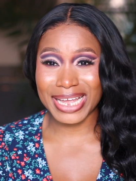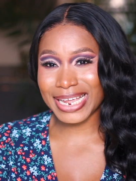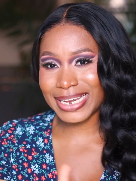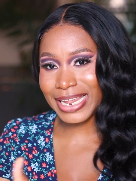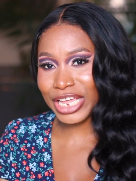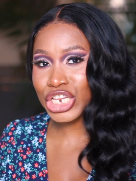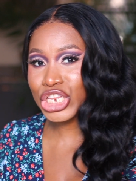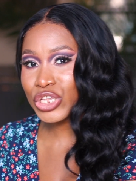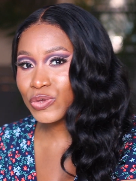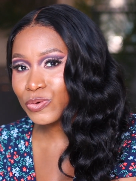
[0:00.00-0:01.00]
in a
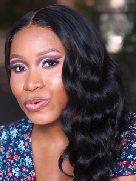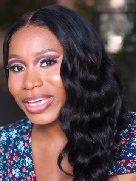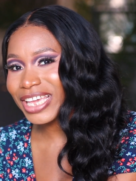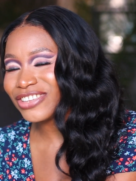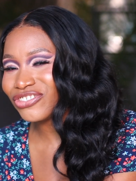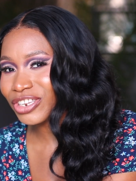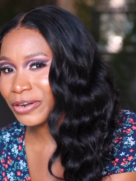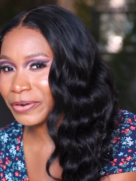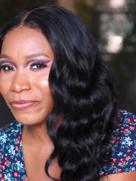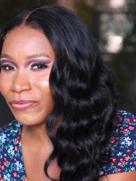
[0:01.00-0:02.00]
new
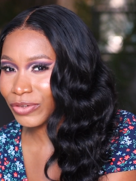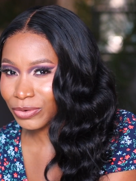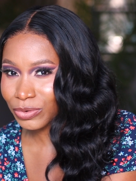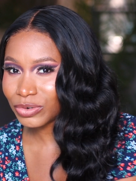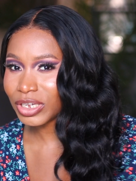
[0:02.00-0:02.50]
engineering field.